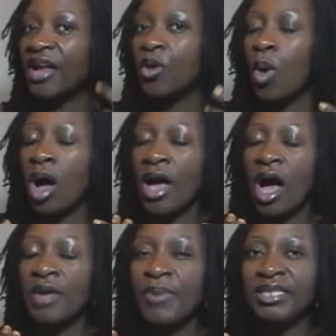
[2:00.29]
and I,
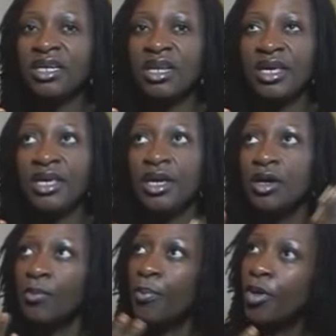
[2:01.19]
I, basically
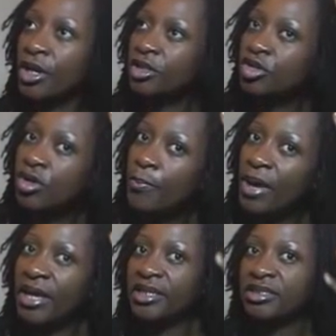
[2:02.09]
put it to the
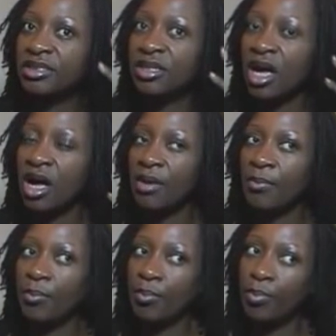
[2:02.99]
base, um,
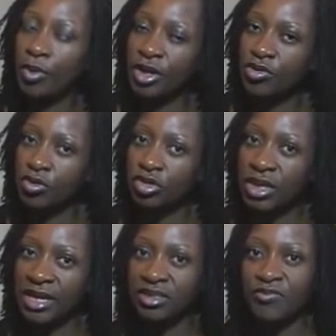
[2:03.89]
put it through to
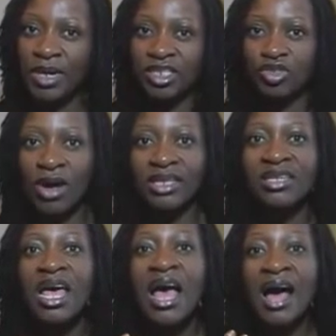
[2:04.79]
the ends of my
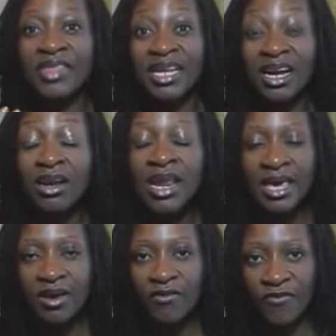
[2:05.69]
strands, and then
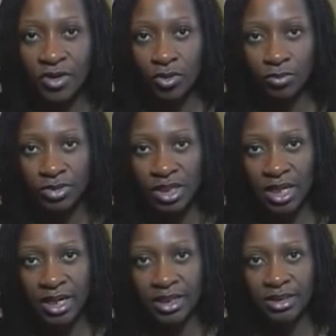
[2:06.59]
cling filmed
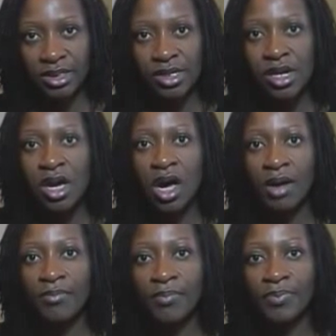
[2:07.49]
it.
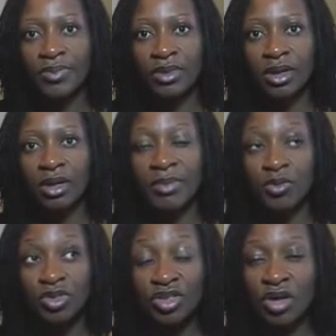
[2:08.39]
Um, um,
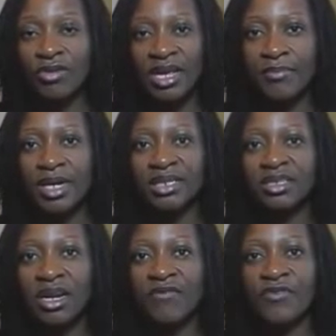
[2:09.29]
it was thoroughly
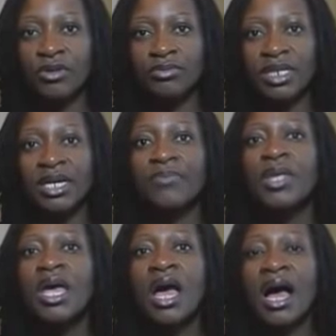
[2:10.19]
immersed, cling filmed it,
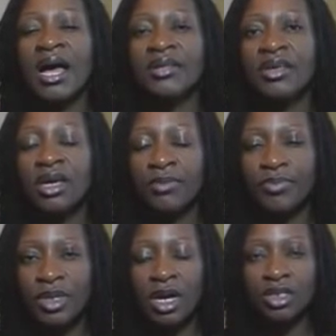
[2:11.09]
and
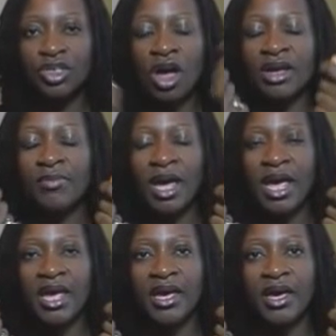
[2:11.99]
um, tied my
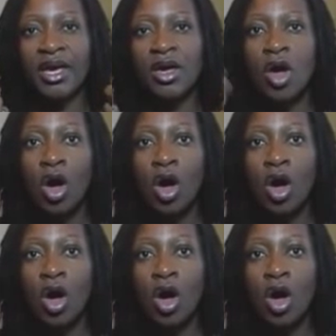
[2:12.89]
hair